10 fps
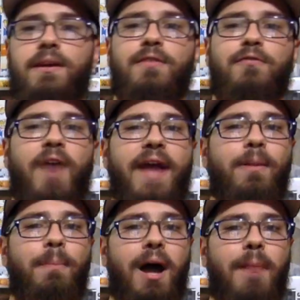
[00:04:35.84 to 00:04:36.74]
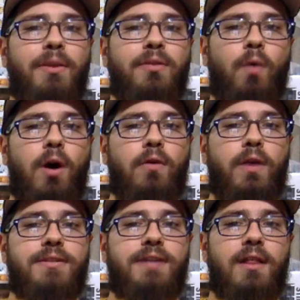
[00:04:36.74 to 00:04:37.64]
The final pop in the
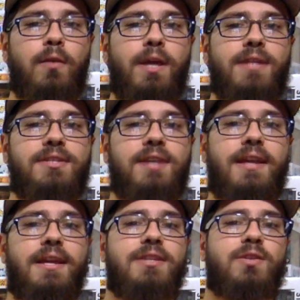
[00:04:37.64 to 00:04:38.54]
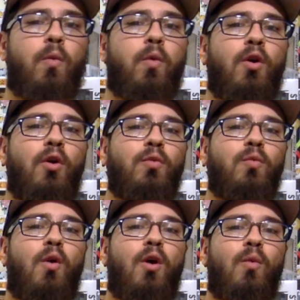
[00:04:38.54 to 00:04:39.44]
Walgreens Halloween set is World
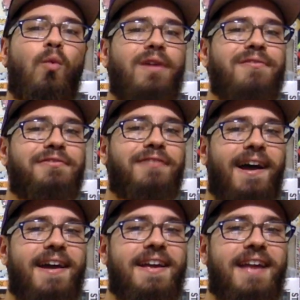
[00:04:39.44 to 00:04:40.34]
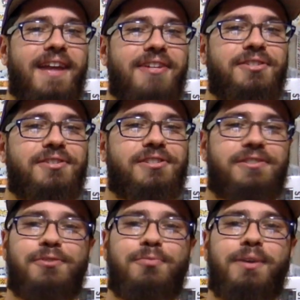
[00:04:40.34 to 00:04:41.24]
War I Flying Ace
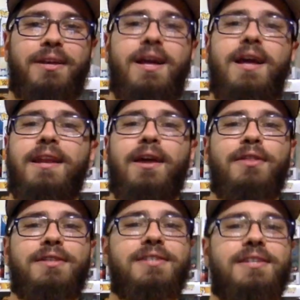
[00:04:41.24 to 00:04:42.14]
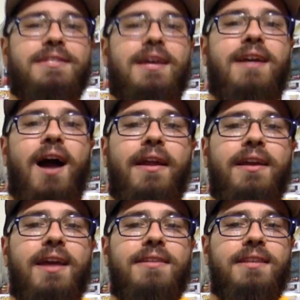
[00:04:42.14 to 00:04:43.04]
Snoopy. Now, this is as
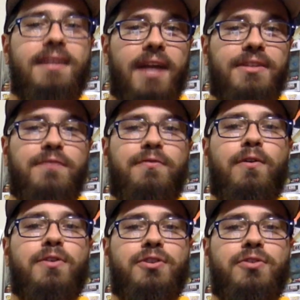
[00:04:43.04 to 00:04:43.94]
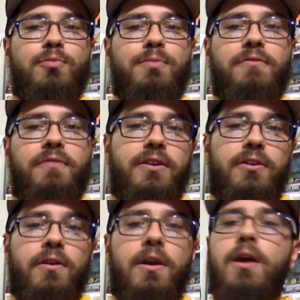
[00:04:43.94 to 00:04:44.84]
iconic as it gets for a Snoopy figure.